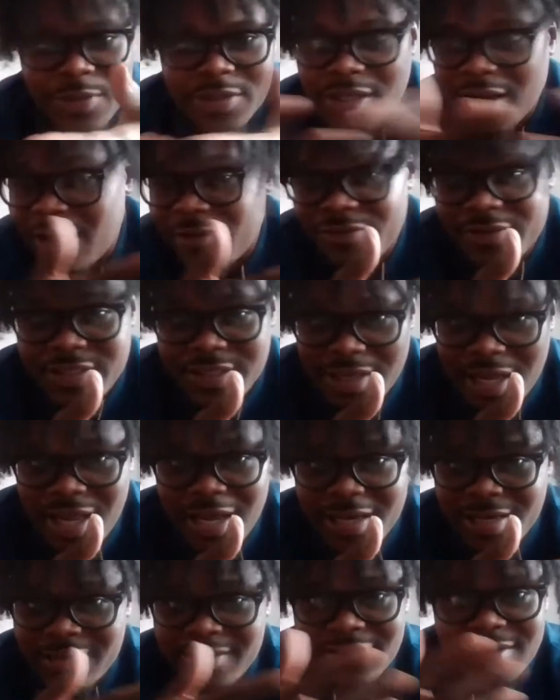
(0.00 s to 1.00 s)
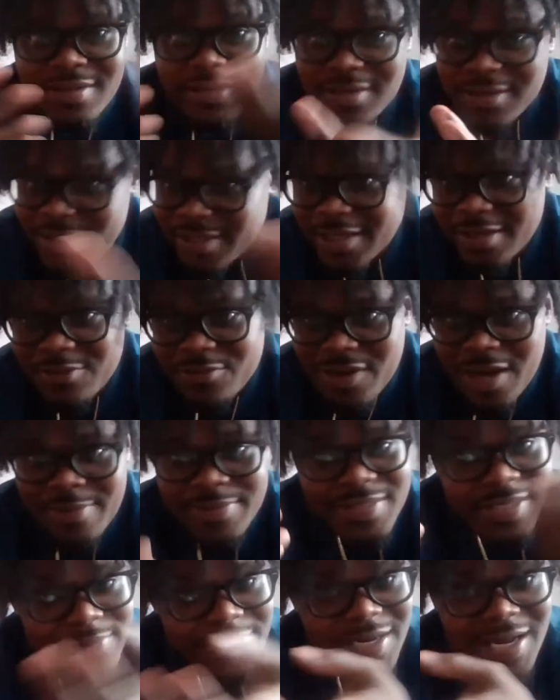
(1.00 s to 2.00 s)
about the offensive line getting
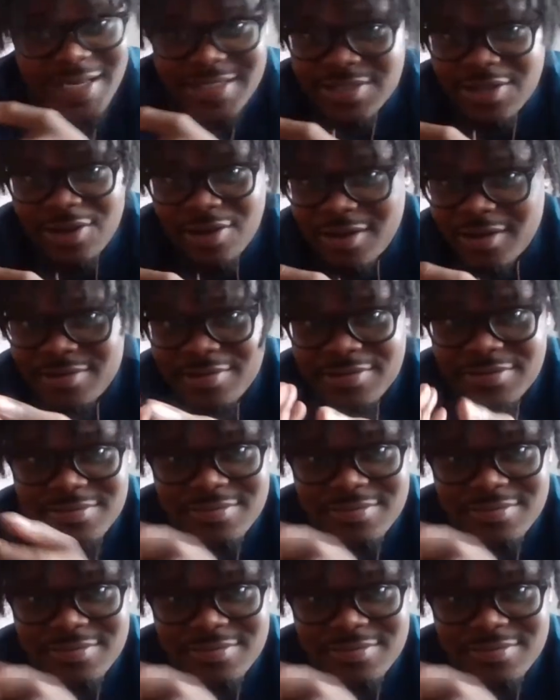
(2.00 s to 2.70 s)
reps. I mean, I saw